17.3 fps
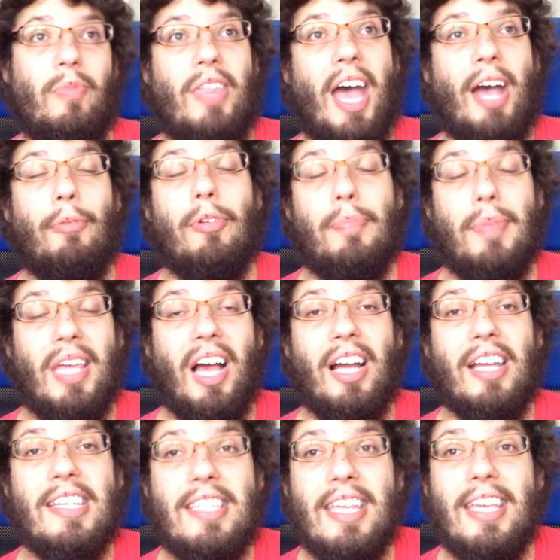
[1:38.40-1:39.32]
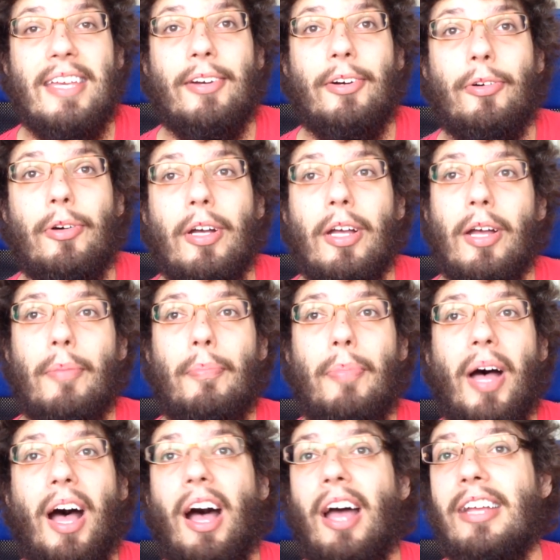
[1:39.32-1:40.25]
That would be ideal,
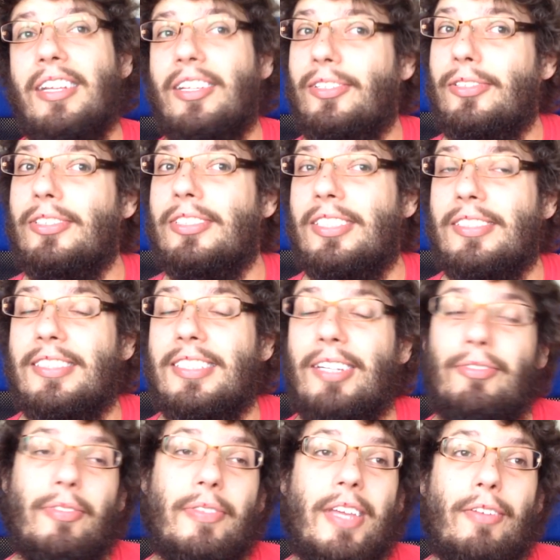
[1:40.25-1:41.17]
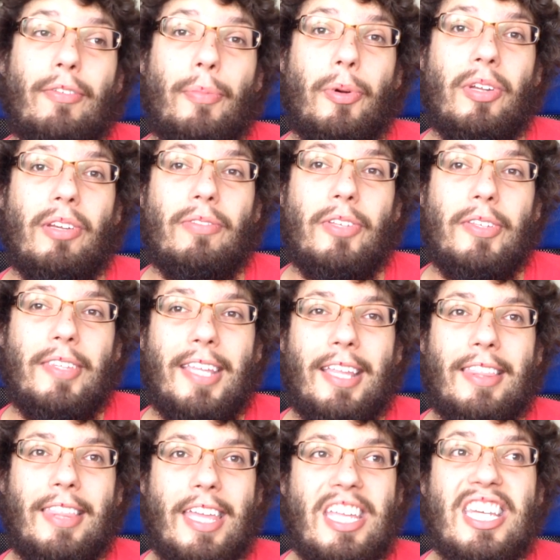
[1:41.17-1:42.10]
but I could also see it from the other point of view
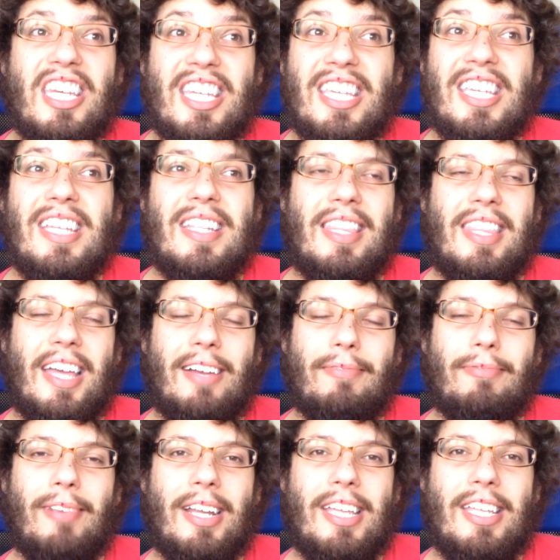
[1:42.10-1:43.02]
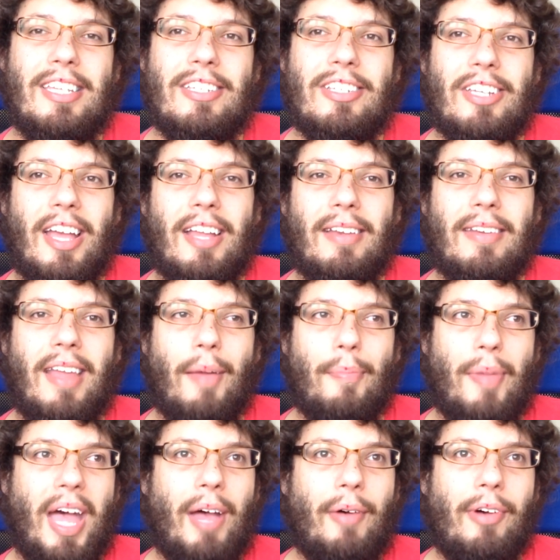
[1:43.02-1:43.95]
that they need that range and
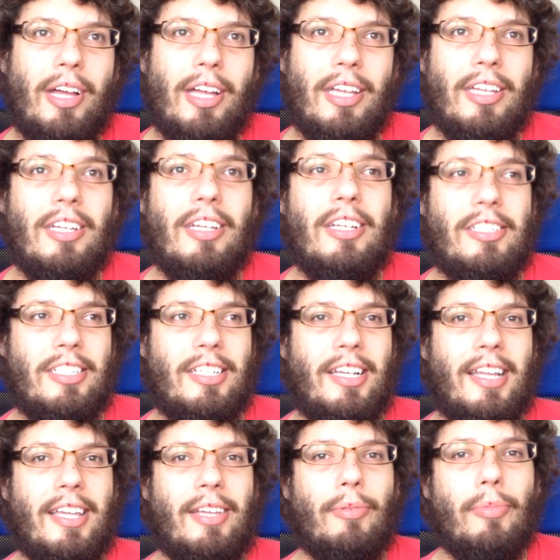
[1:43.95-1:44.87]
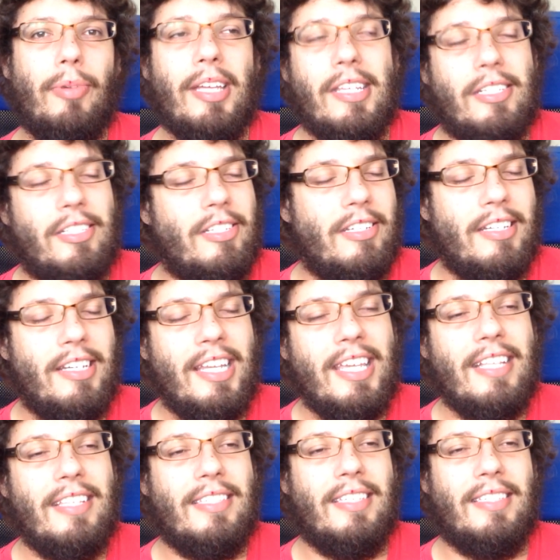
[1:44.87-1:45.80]
that power urgently, which
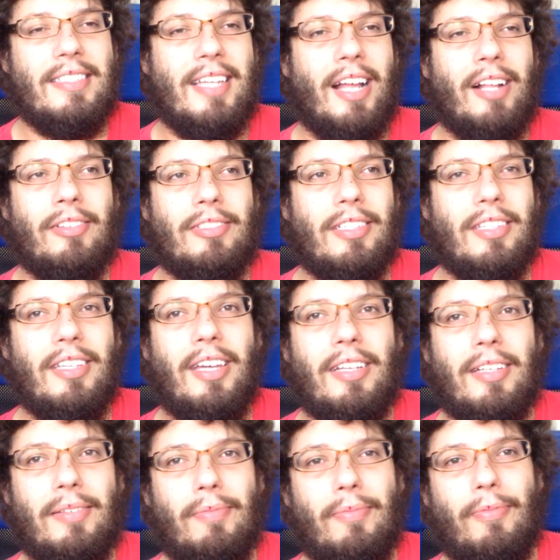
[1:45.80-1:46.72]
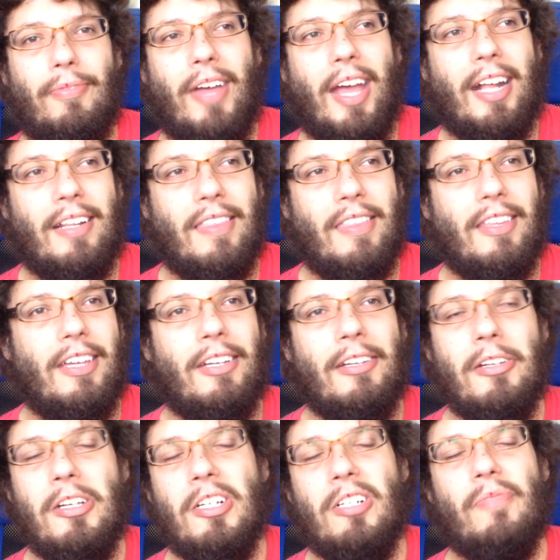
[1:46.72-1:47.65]
leads us down to the fact that